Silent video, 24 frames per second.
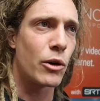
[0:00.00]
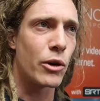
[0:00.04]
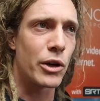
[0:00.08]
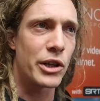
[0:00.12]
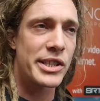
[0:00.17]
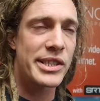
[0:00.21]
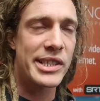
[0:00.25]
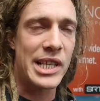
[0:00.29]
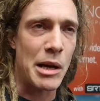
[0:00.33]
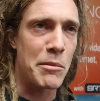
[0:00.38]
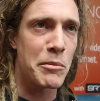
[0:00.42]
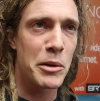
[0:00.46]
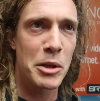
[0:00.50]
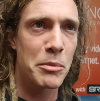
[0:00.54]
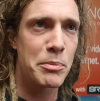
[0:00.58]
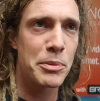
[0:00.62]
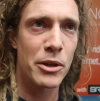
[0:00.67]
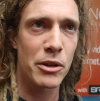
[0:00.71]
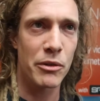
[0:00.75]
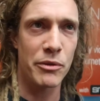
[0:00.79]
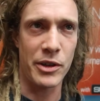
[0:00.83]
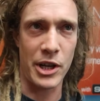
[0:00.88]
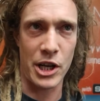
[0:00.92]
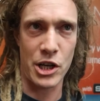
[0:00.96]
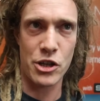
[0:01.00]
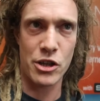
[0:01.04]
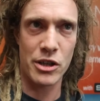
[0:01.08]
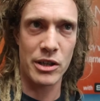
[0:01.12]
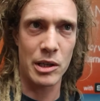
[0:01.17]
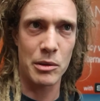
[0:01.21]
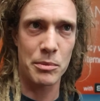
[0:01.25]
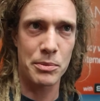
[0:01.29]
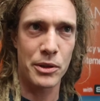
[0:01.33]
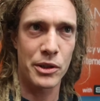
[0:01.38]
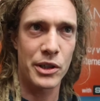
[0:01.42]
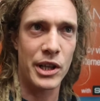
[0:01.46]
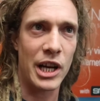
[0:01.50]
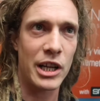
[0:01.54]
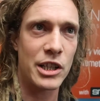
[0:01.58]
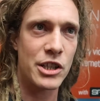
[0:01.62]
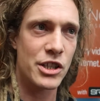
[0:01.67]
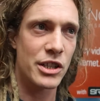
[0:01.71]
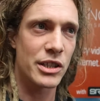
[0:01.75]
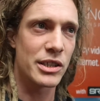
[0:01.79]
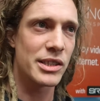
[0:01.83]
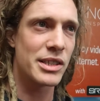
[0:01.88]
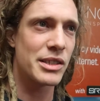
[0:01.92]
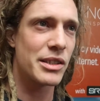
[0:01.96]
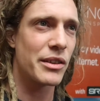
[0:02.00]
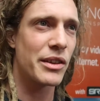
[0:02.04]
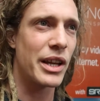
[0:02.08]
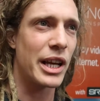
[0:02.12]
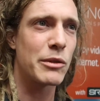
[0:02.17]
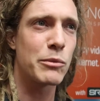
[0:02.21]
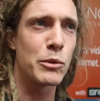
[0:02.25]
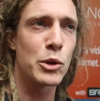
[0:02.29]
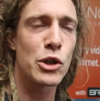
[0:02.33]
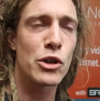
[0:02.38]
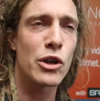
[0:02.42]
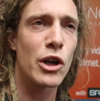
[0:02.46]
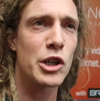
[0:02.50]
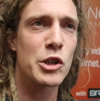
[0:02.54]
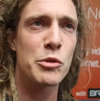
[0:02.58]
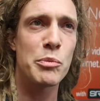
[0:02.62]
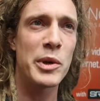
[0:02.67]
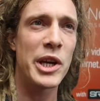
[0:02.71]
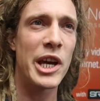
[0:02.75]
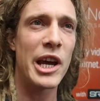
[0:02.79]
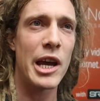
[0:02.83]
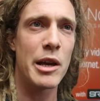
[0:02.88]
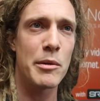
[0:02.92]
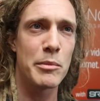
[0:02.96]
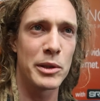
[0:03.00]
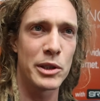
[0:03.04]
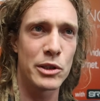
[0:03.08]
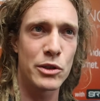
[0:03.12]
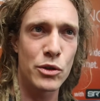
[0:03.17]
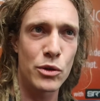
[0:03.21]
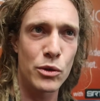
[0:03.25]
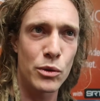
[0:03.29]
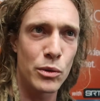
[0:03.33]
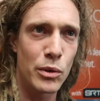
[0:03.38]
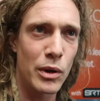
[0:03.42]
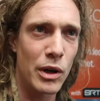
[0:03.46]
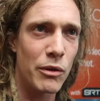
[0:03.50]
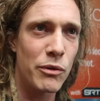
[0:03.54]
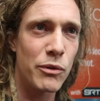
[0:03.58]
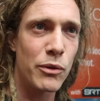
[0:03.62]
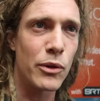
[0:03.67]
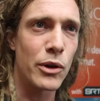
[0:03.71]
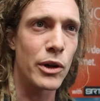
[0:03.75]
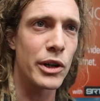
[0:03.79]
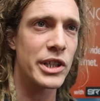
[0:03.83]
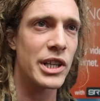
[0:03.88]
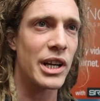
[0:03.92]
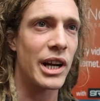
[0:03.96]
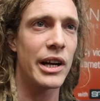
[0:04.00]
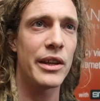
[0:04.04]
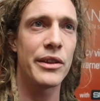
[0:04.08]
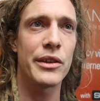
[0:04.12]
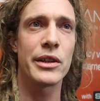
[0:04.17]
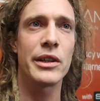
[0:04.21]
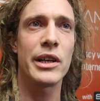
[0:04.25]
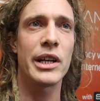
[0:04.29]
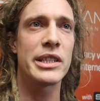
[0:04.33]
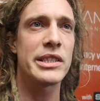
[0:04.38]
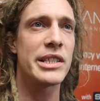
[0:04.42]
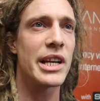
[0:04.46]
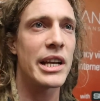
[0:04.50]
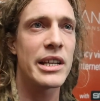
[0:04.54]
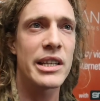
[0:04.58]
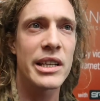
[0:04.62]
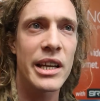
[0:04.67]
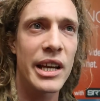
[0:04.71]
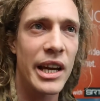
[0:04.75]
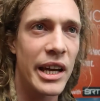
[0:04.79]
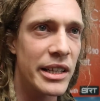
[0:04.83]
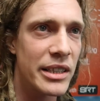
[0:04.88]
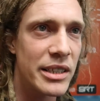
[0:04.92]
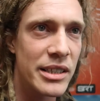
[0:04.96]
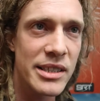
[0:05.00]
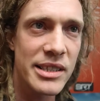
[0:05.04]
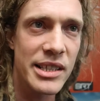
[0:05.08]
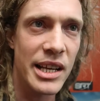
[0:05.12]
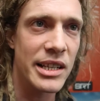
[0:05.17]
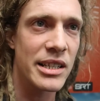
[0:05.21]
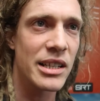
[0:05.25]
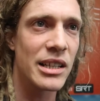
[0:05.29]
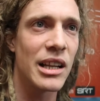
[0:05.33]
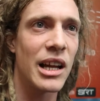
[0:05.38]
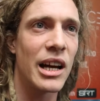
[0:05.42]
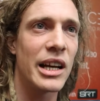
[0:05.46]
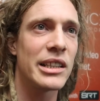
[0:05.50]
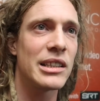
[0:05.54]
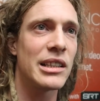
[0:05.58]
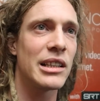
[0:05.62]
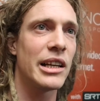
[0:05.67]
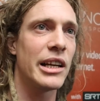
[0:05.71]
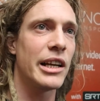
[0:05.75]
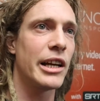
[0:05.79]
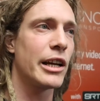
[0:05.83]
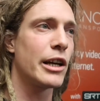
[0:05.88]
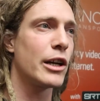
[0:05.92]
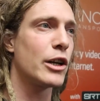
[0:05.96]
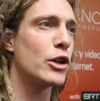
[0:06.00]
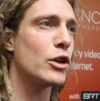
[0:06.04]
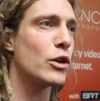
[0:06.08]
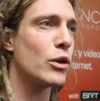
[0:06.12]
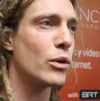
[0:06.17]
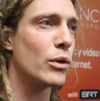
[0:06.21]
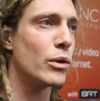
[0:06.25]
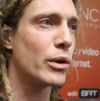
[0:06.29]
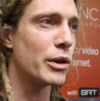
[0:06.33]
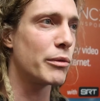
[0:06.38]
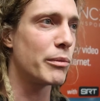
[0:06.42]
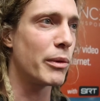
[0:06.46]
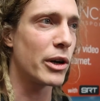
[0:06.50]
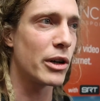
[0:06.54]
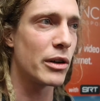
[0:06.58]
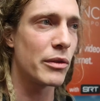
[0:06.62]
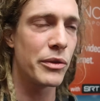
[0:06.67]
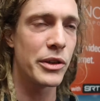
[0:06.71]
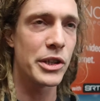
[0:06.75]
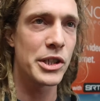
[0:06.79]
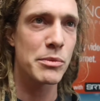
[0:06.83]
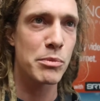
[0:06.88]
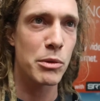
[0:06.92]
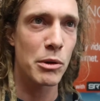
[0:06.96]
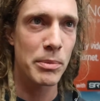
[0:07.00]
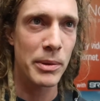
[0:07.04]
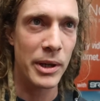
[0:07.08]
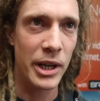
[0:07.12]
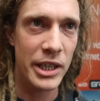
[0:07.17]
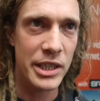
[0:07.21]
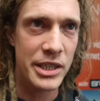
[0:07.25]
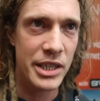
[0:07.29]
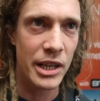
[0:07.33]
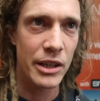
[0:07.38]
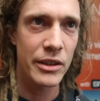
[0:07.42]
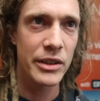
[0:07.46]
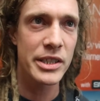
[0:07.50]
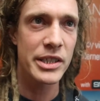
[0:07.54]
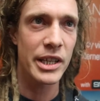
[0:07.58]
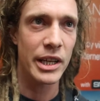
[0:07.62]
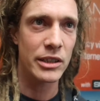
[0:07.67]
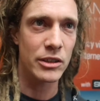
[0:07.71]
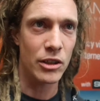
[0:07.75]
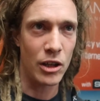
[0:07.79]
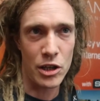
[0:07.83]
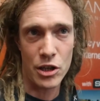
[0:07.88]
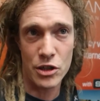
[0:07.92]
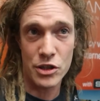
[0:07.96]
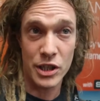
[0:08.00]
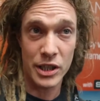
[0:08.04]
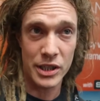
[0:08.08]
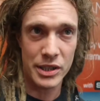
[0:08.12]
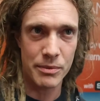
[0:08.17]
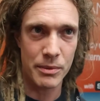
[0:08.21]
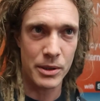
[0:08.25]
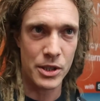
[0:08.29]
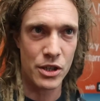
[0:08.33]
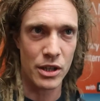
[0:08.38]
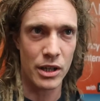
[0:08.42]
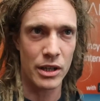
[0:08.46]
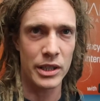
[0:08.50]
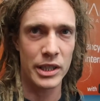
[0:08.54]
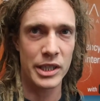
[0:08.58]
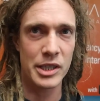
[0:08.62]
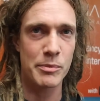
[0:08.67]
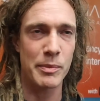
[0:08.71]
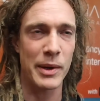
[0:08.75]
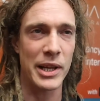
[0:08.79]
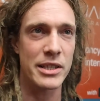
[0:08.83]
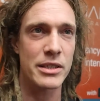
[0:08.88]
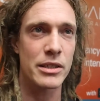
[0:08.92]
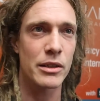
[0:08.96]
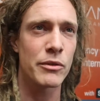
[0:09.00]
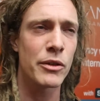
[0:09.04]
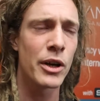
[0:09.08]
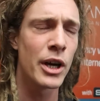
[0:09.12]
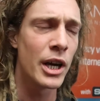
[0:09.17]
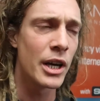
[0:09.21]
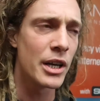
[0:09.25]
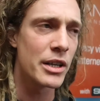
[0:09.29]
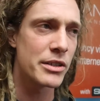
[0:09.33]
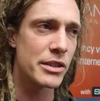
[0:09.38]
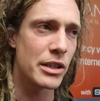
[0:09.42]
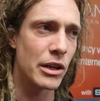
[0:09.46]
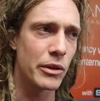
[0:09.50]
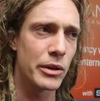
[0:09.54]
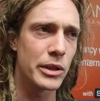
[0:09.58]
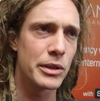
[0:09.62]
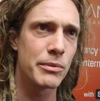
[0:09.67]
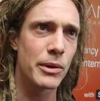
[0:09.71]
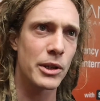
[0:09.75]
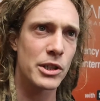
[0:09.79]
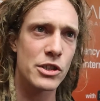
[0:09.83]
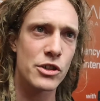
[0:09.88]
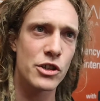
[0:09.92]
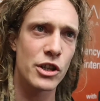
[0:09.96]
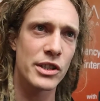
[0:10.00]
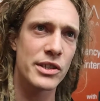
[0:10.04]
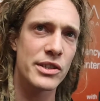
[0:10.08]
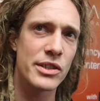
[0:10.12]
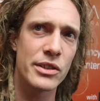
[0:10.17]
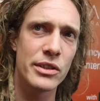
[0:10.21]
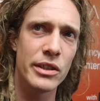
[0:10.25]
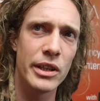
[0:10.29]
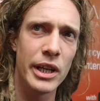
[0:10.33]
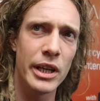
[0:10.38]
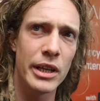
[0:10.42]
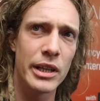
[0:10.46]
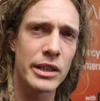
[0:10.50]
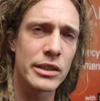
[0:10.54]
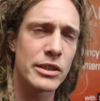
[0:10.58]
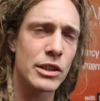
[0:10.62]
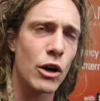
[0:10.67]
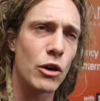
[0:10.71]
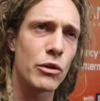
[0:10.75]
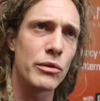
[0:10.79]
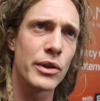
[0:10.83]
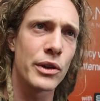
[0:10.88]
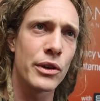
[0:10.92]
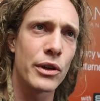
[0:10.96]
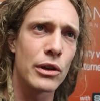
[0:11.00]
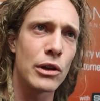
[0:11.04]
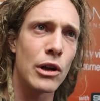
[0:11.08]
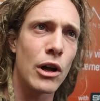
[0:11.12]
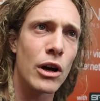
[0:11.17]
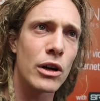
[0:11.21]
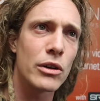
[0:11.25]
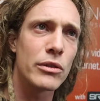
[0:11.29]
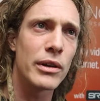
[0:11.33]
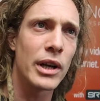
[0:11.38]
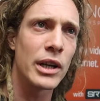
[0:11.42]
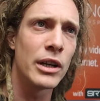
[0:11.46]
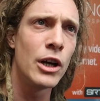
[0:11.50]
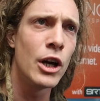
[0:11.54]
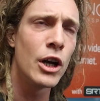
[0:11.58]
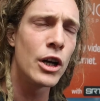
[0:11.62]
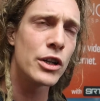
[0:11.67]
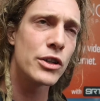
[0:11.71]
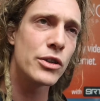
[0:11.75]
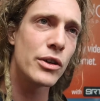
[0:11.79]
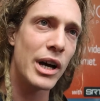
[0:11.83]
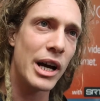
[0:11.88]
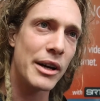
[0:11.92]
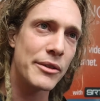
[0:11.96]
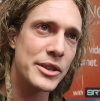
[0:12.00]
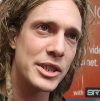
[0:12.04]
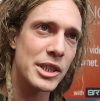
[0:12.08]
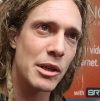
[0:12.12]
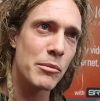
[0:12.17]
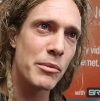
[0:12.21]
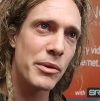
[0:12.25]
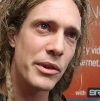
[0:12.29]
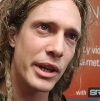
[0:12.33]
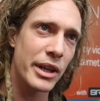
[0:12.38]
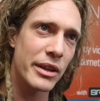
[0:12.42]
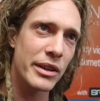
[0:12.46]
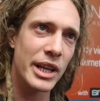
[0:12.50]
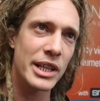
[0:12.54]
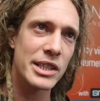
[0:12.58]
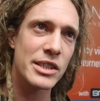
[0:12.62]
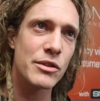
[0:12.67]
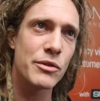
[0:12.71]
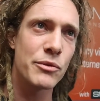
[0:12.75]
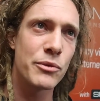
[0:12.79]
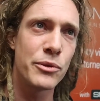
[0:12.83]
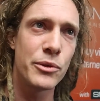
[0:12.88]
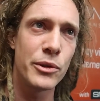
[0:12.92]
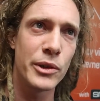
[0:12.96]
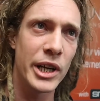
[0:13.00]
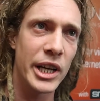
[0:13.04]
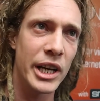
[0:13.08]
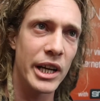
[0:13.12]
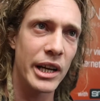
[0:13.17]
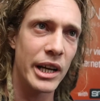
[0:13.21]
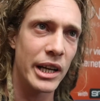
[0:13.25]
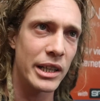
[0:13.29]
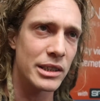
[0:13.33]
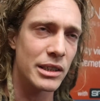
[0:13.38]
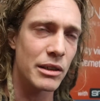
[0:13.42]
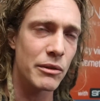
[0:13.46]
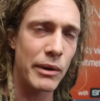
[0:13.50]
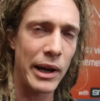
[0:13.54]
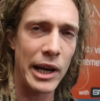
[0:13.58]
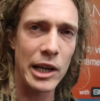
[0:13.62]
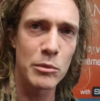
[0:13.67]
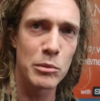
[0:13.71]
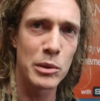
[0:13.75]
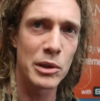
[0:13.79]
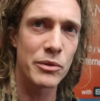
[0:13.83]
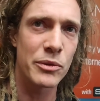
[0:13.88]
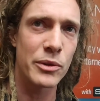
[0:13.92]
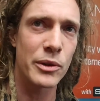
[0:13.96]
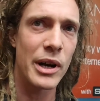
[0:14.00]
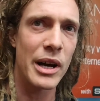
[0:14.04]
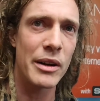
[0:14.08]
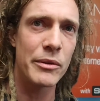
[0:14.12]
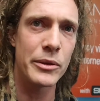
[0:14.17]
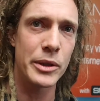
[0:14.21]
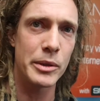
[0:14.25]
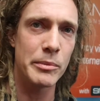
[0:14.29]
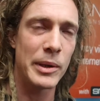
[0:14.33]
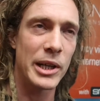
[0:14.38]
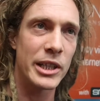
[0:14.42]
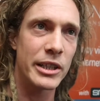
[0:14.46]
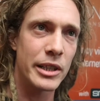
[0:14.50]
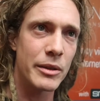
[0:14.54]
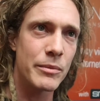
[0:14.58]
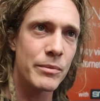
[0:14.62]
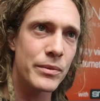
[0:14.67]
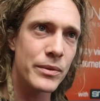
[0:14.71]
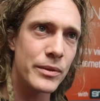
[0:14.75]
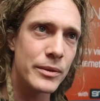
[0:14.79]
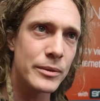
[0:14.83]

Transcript: or semi-professional productions that would not be able to afford either a dedicated satellite link or one of these proprietary technologies which are expensive. So it was just needed over the long run to have something that's free and available for everybody.